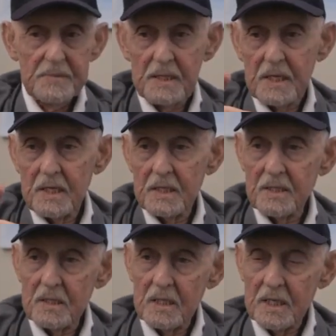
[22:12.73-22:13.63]

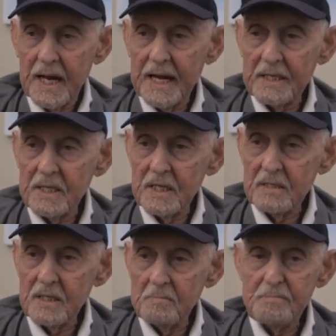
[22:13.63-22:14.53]
it, had the,
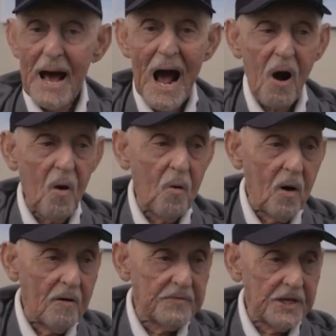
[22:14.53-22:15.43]
the bow
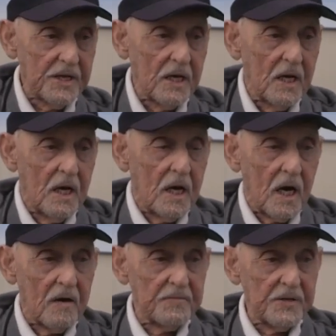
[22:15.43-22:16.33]
of the,
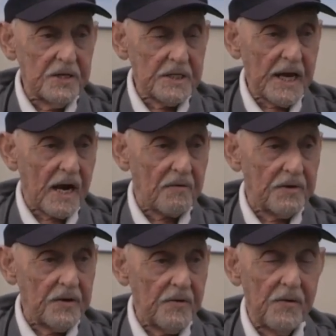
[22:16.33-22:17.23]
of the
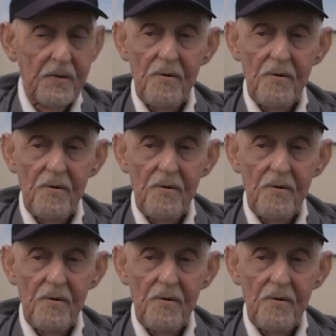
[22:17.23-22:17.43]
carrier,